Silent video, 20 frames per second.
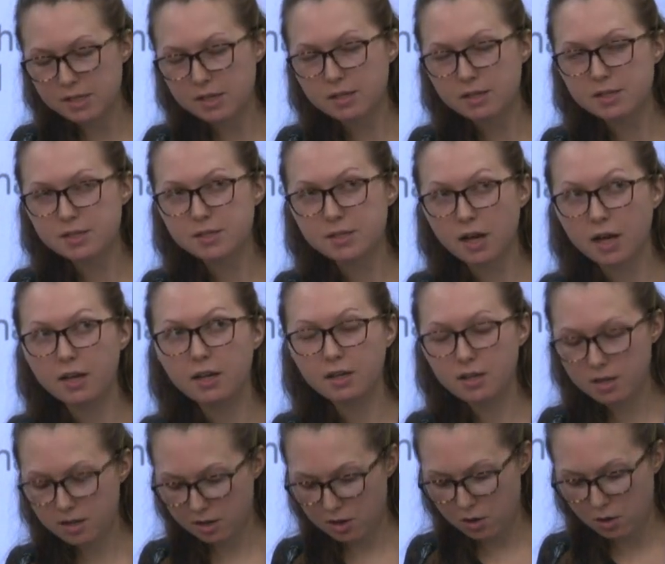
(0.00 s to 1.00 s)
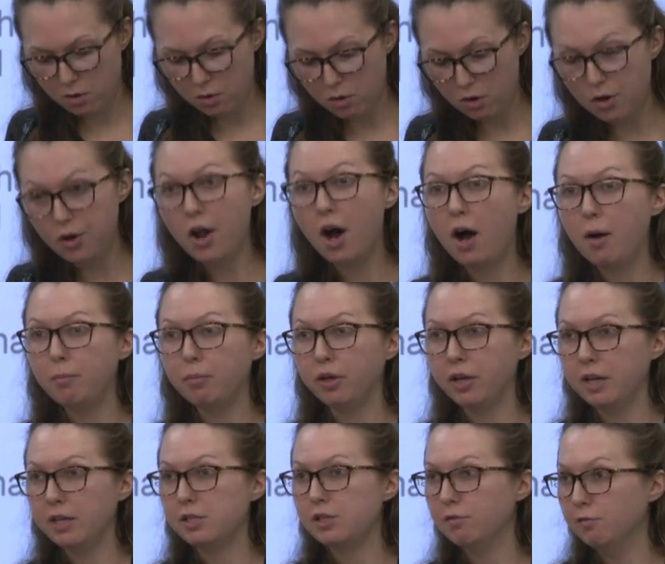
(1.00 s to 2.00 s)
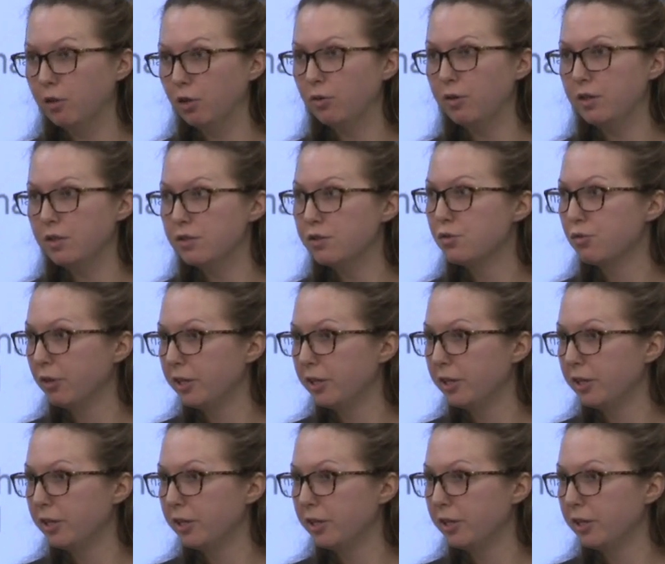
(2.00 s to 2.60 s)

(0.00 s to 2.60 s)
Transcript: undecided or not planning to vote in this